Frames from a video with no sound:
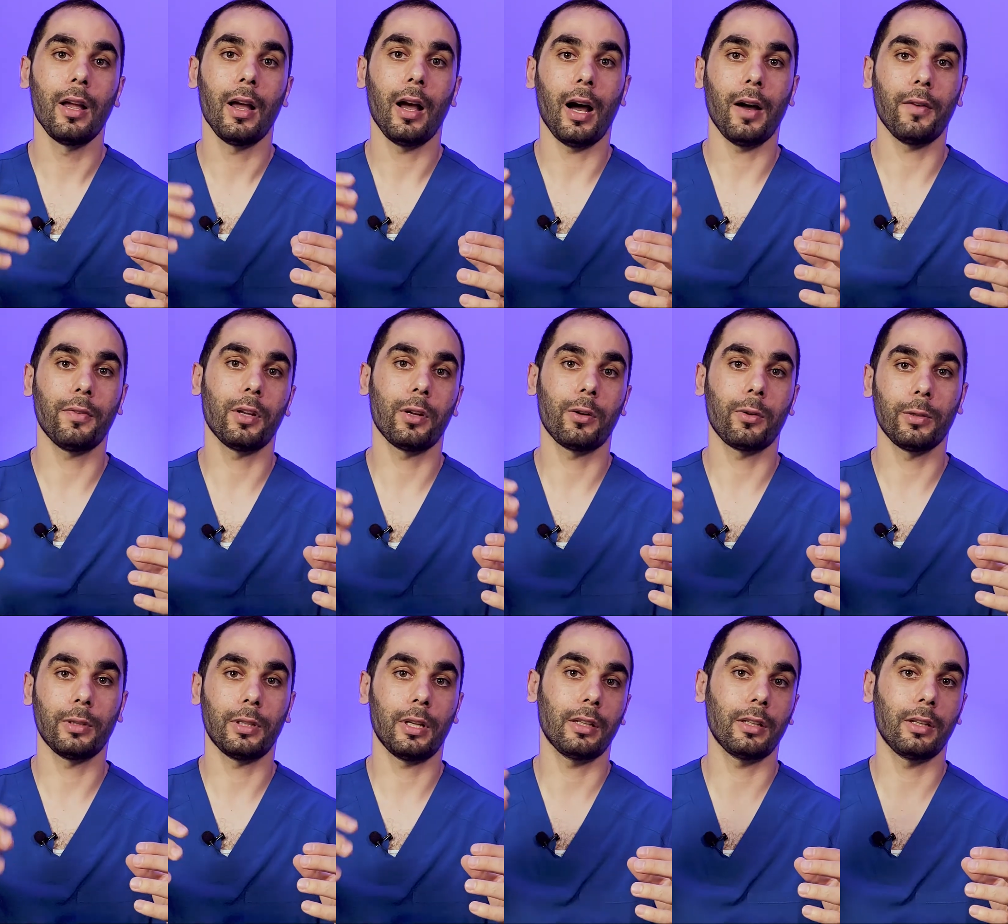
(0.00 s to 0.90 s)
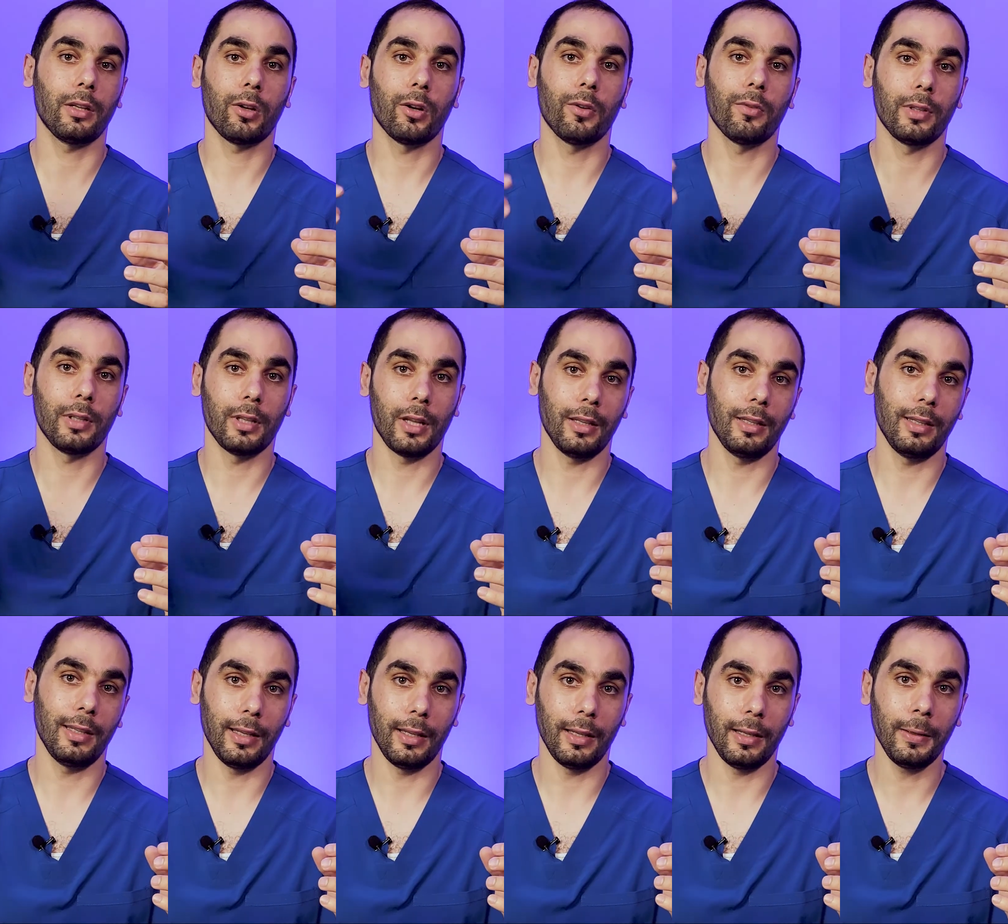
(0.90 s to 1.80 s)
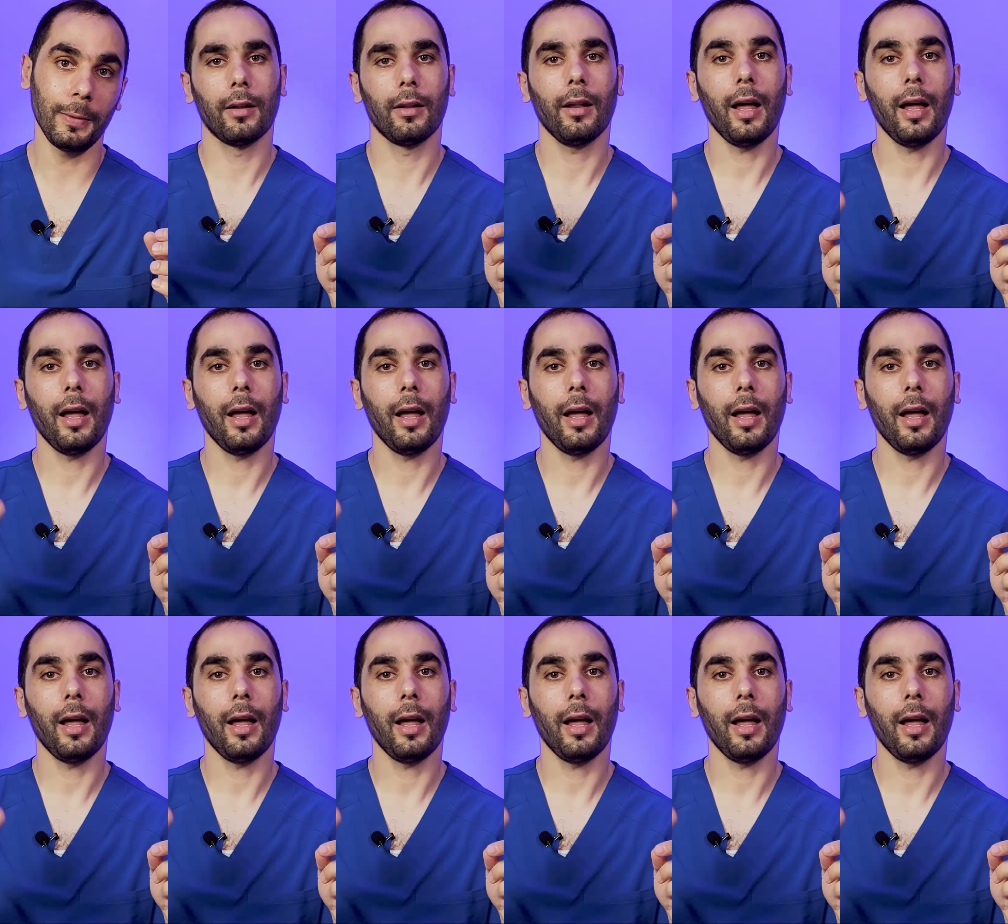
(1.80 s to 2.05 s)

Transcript: after contracting COVID 19,